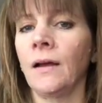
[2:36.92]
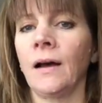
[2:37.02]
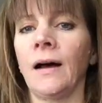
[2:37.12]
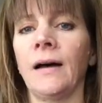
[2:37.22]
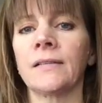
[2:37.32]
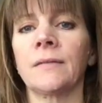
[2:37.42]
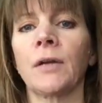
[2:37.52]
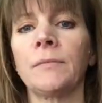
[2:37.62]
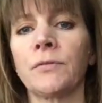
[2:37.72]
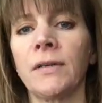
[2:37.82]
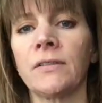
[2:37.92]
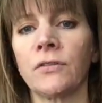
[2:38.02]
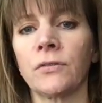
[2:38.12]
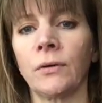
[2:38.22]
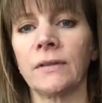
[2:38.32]
Sometimes reeds are
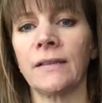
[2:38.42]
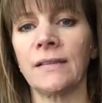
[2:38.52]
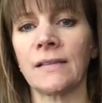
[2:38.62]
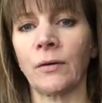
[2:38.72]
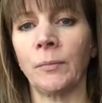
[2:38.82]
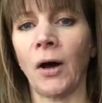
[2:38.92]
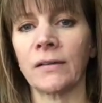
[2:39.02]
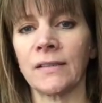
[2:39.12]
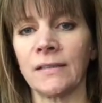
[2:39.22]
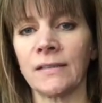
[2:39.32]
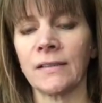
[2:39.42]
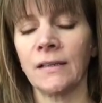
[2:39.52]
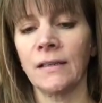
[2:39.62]
sold in these little boxes.